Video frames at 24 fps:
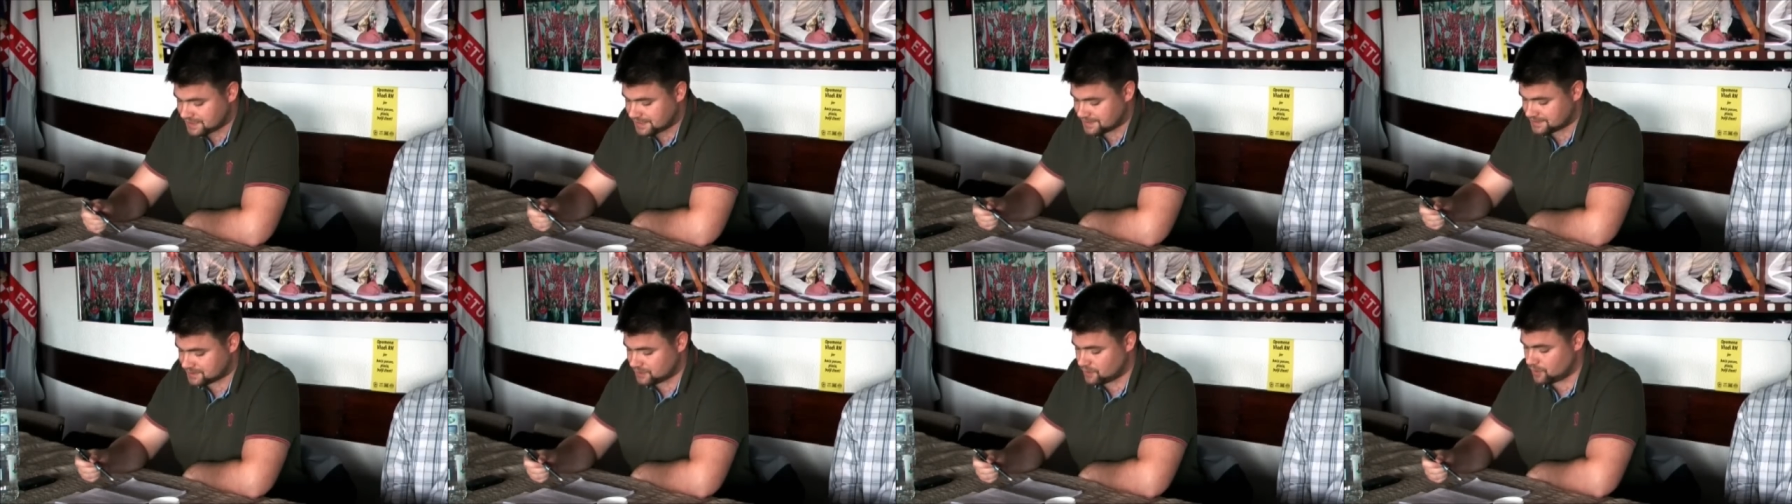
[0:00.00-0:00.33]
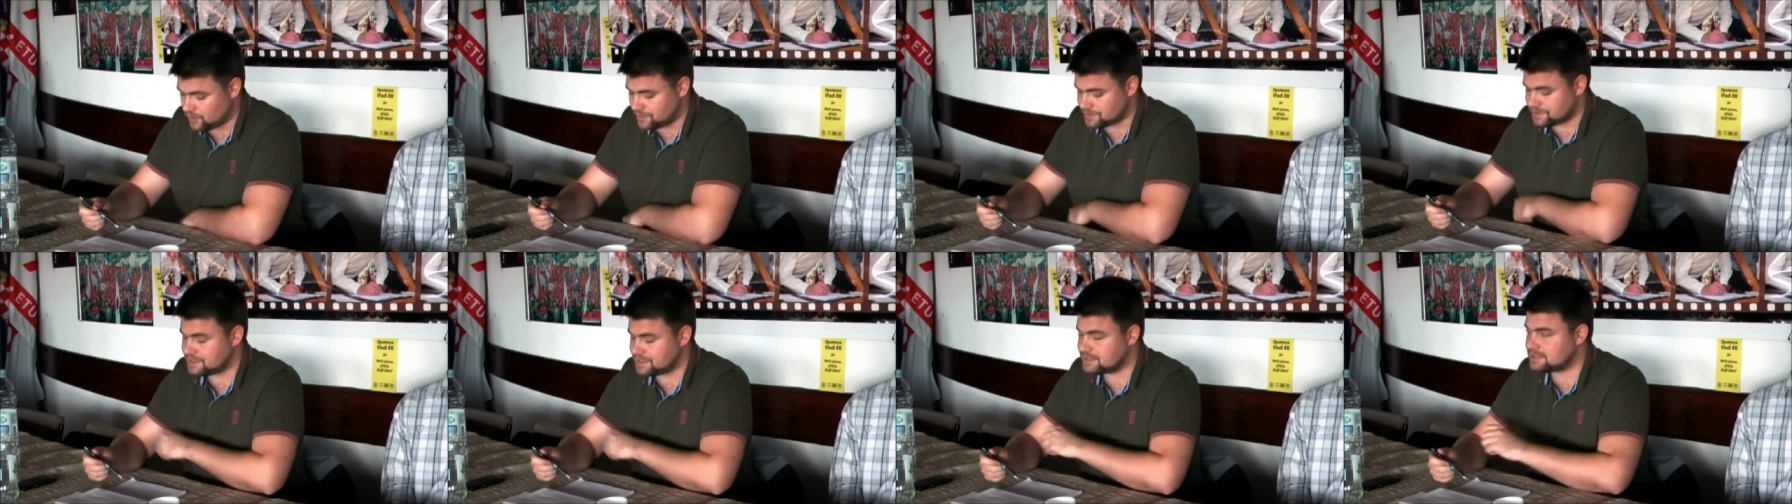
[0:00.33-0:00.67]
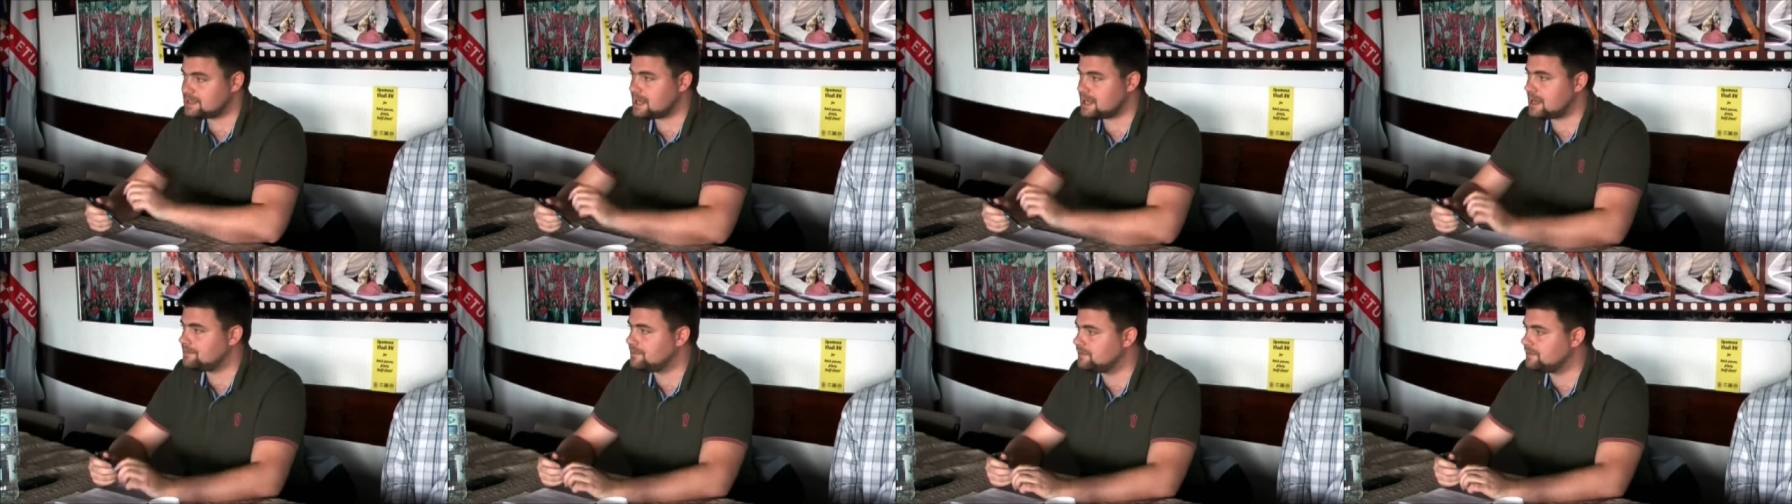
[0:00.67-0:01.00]
has caused the
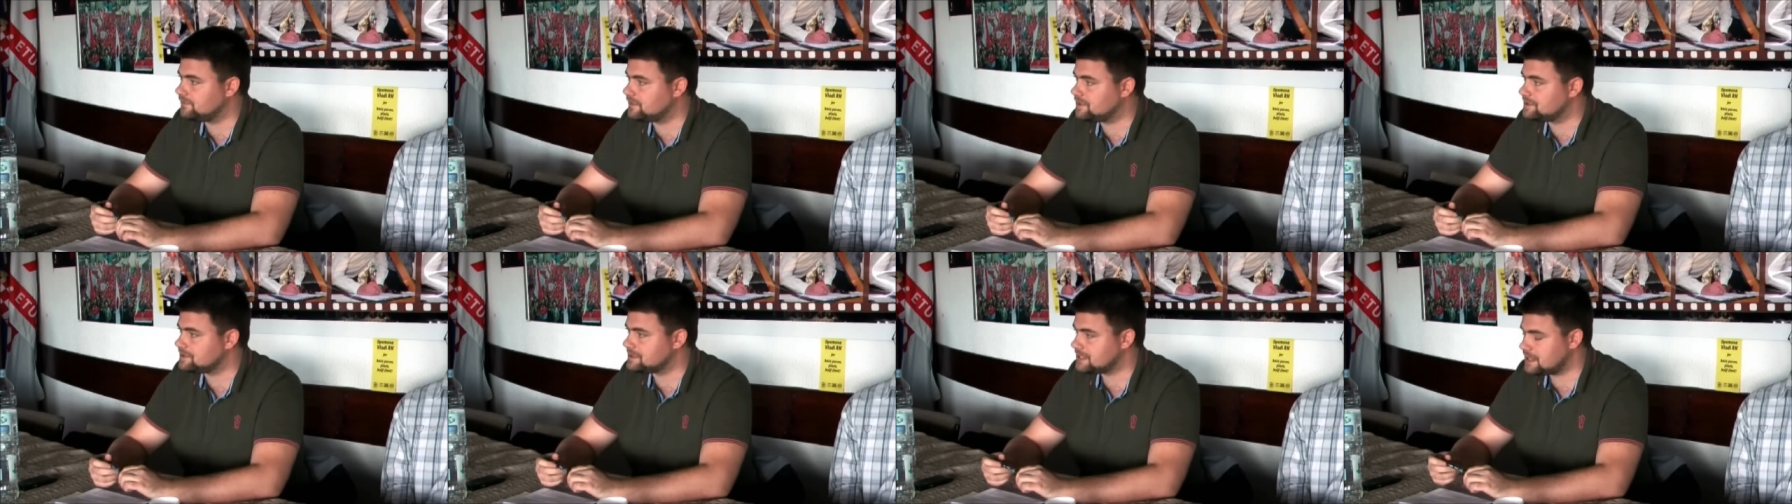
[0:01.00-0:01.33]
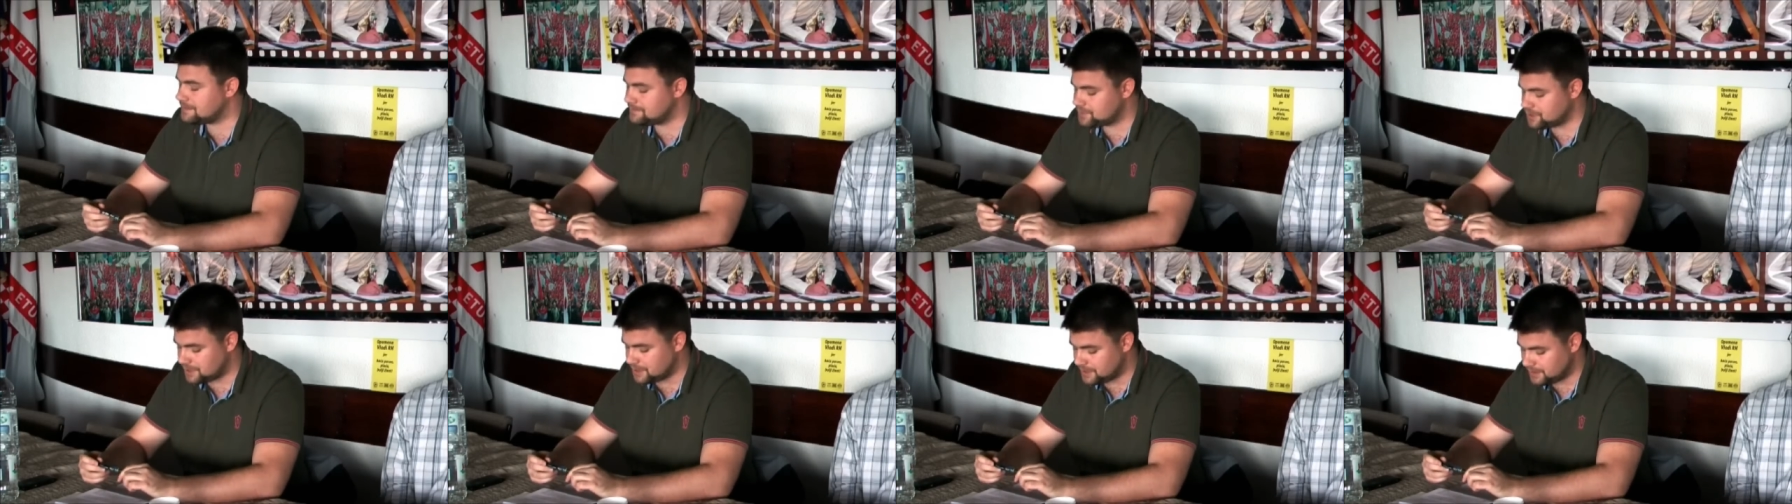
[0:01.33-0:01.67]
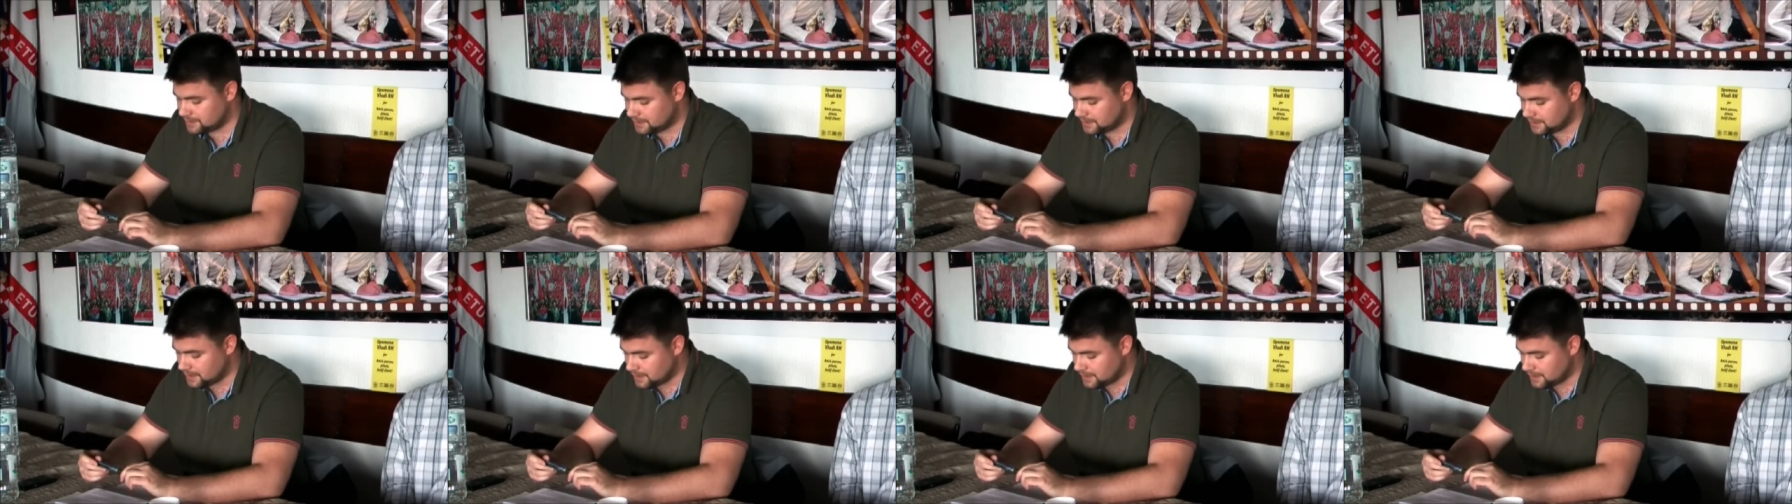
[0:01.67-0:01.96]
slump of consumption.